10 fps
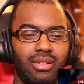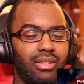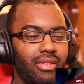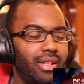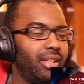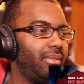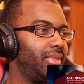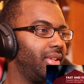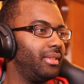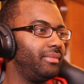Alright, I'm
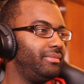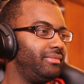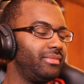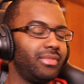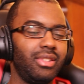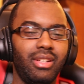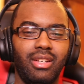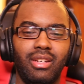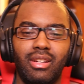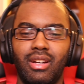done.
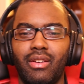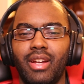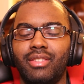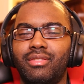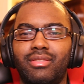Alright,